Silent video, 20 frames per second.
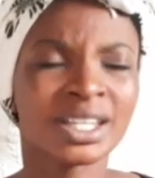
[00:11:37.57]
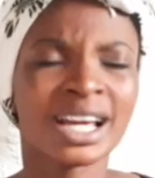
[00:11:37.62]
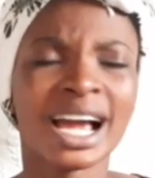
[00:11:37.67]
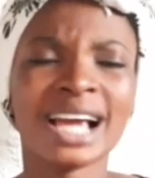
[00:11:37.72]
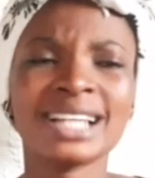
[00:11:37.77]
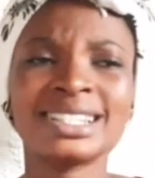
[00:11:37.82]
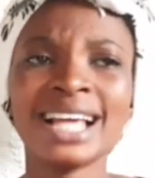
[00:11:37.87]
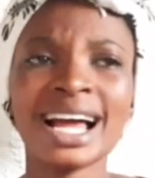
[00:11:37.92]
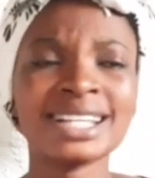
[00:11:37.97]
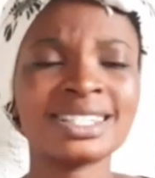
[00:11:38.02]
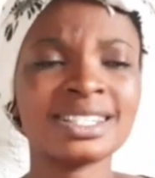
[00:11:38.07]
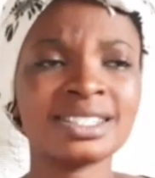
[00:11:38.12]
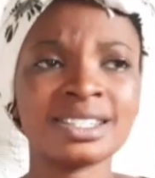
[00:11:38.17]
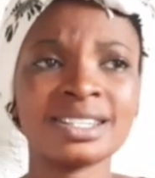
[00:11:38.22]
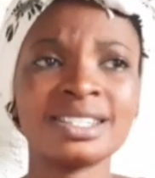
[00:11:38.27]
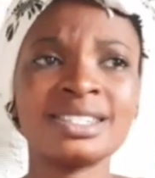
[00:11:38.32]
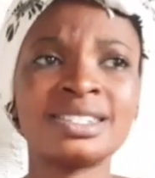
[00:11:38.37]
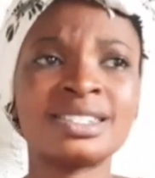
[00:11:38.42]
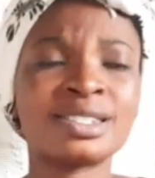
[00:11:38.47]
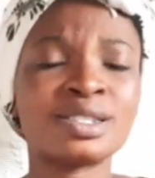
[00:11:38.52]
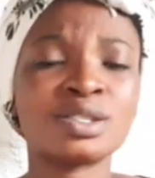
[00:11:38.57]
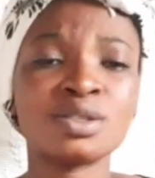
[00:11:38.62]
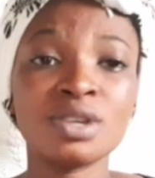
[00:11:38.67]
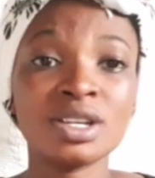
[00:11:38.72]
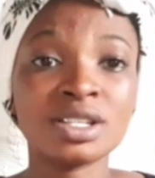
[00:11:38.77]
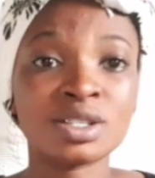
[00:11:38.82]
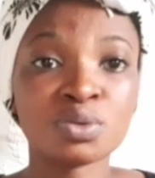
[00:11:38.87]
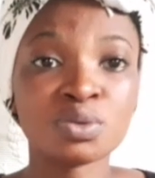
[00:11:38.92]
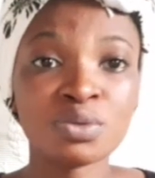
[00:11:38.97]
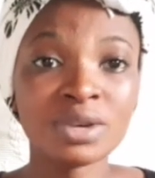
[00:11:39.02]
Like that,
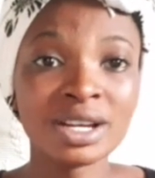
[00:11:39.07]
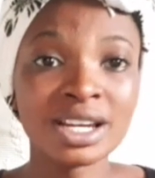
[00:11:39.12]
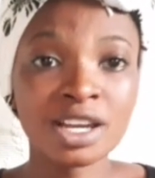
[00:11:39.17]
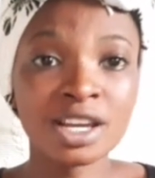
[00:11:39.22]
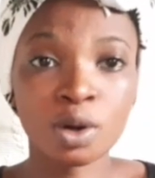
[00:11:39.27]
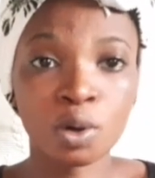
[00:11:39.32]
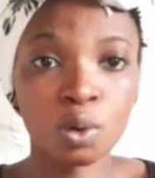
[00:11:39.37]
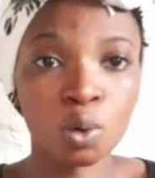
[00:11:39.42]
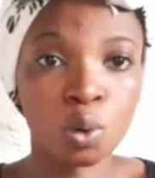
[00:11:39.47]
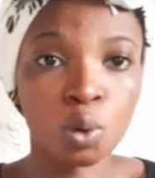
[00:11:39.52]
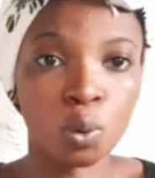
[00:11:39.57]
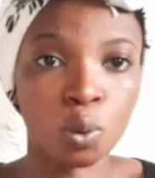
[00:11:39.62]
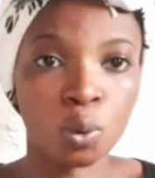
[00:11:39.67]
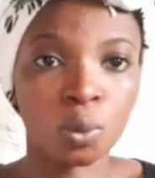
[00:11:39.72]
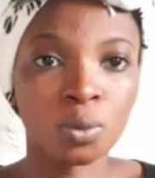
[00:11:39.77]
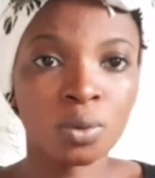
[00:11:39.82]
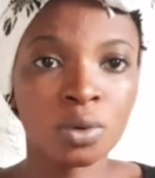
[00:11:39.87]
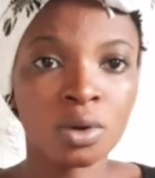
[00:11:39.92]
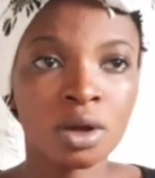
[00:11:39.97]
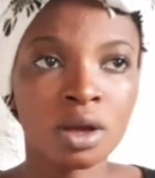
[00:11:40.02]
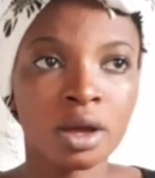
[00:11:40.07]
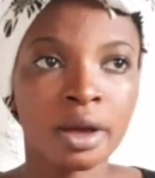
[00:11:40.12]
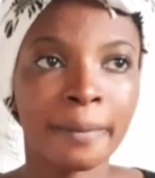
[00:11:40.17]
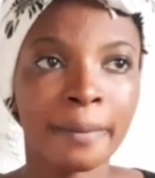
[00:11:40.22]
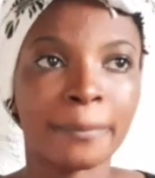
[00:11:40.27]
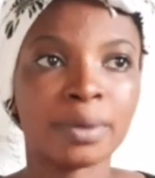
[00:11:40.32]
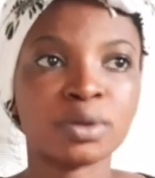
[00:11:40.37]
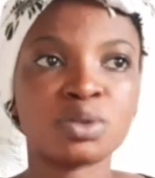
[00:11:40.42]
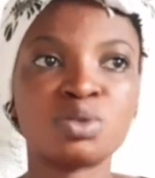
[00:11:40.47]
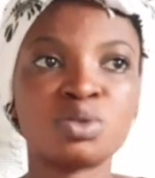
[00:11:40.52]
it's really cool.
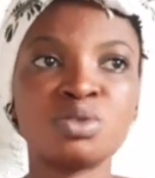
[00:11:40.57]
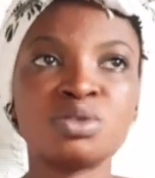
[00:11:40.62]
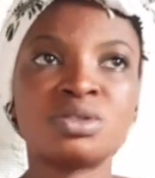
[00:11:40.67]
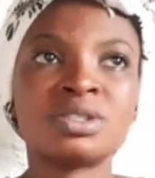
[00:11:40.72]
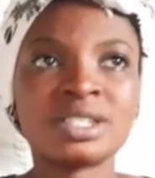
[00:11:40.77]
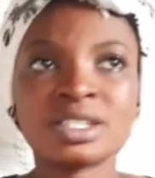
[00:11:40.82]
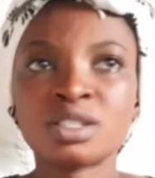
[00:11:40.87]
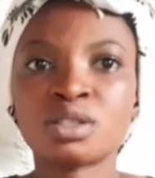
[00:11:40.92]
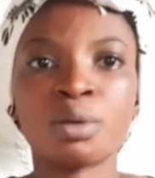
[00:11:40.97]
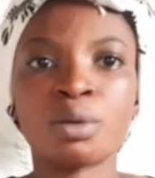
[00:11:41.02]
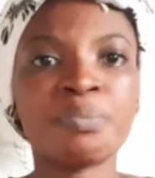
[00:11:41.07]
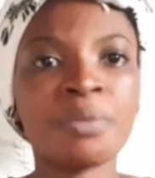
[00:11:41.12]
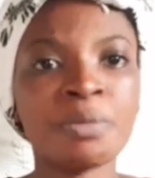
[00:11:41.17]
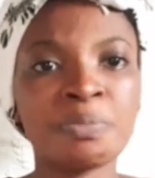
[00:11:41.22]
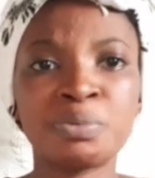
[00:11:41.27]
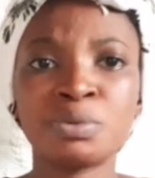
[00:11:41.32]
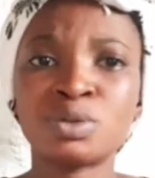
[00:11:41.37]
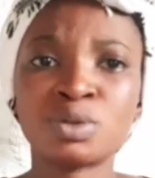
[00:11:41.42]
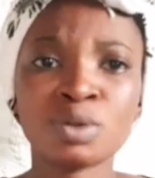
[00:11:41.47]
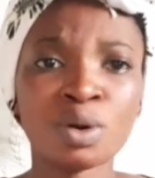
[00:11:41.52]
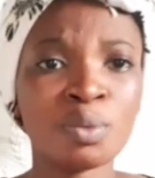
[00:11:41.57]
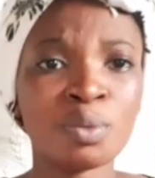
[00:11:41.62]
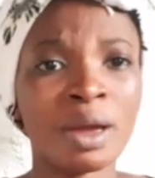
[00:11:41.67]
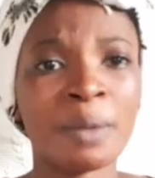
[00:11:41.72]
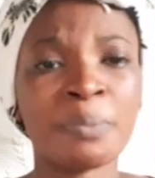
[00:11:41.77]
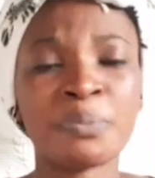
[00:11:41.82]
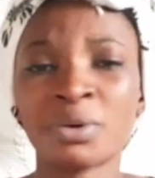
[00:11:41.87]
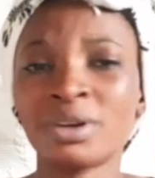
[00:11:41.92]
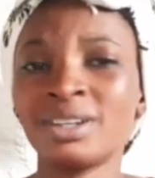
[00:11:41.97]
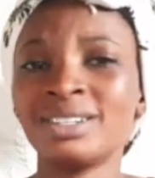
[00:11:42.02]
But you see some people
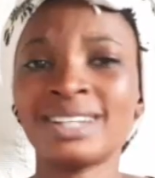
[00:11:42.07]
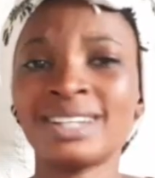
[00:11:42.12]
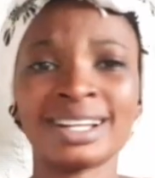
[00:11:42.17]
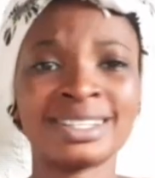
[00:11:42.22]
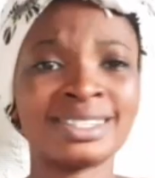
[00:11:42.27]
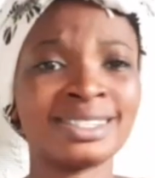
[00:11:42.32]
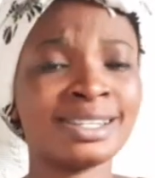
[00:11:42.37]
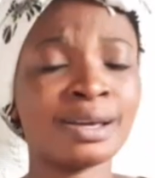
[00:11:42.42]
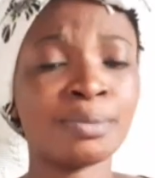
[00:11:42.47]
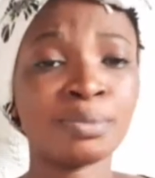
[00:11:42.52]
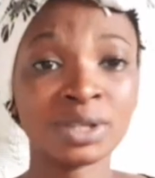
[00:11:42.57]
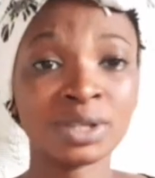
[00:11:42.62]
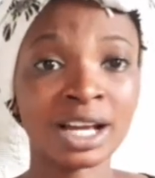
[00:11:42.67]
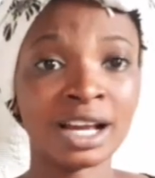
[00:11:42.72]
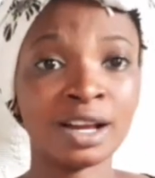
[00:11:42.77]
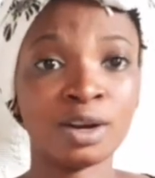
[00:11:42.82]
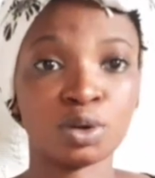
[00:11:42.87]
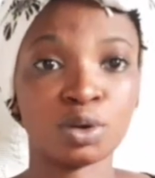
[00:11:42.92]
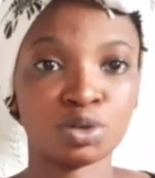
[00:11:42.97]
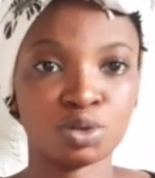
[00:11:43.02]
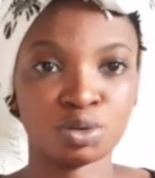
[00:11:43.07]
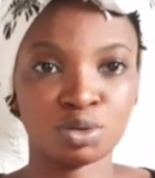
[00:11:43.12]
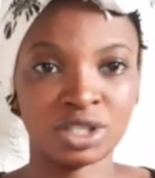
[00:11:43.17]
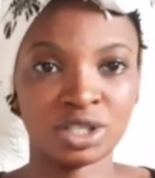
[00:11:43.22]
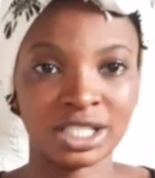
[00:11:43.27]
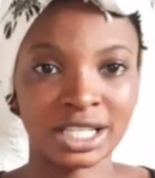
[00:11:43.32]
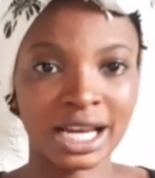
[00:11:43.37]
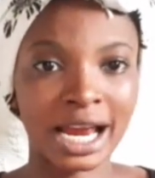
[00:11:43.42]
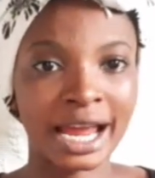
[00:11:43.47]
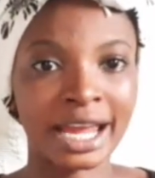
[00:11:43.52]
somewhere praying that their mother-in-law
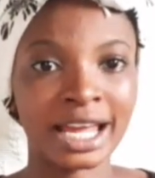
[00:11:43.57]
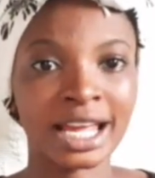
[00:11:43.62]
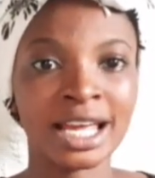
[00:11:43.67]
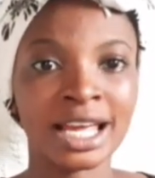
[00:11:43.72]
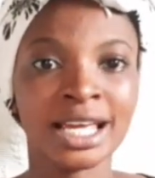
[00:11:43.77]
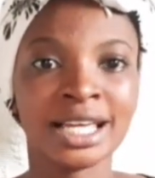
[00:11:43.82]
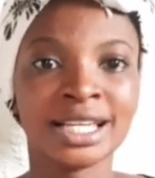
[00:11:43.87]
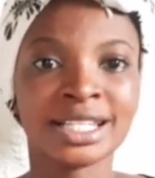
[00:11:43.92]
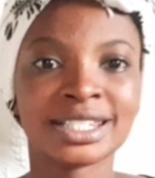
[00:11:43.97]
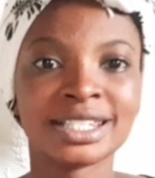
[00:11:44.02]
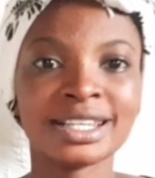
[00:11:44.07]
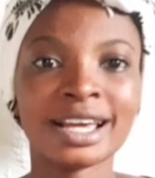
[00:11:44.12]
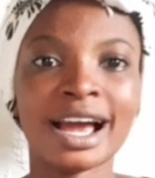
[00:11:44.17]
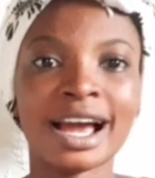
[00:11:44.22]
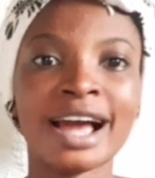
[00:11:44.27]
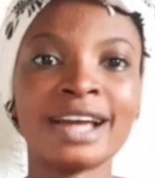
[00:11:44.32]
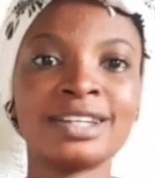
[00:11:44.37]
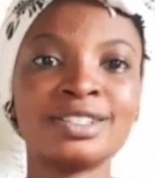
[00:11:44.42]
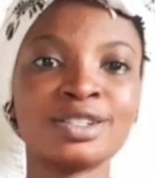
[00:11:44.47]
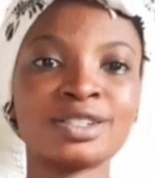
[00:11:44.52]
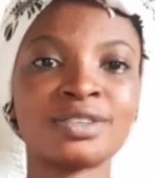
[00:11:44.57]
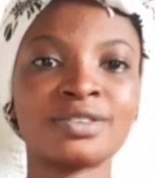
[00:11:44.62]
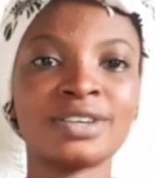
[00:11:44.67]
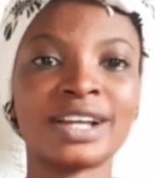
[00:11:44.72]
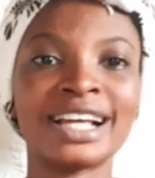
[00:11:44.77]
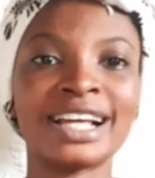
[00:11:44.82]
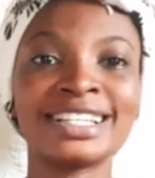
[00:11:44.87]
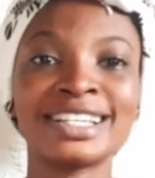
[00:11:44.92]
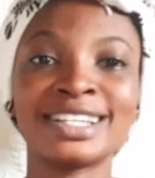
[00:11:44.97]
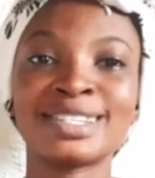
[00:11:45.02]
should die. See, I just
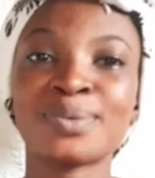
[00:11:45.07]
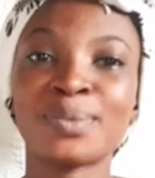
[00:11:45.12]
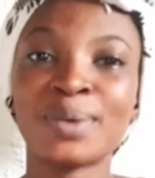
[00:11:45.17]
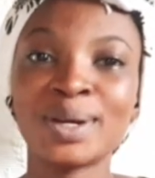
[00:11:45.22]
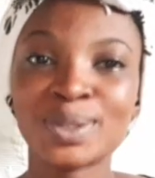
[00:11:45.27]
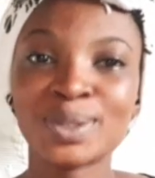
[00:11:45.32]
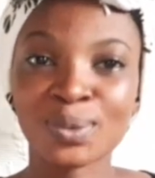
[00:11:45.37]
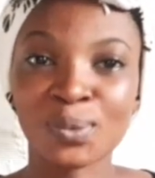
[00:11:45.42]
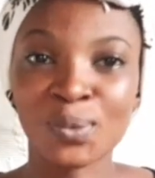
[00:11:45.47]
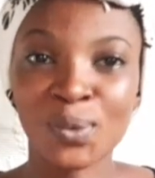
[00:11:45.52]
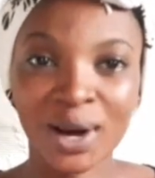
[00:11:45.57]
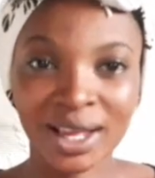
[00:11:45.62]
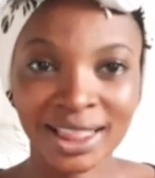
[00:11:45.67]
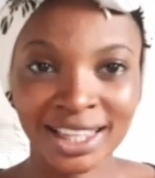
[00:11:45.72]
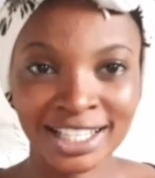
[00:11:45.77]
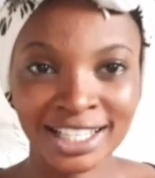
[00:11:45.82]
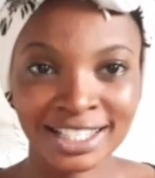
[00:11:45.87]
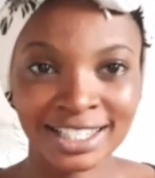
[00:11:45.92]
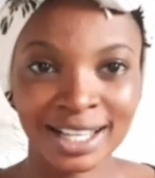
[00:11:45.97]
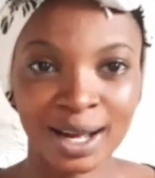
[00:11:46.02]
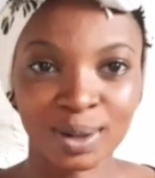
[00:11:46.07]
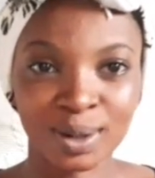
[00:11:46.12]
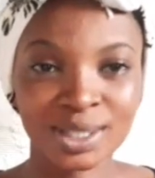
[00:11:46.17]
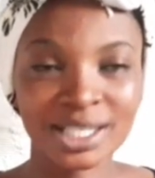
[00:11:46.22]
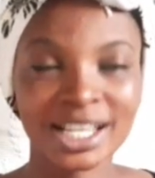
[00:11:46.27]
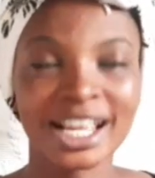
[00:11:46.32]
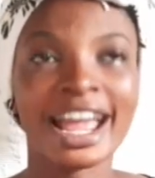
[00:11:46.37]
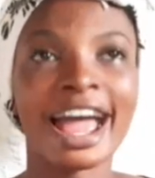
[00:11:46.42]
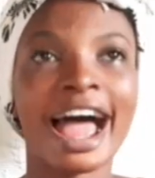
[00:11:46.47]
feel like there's a way to work things out.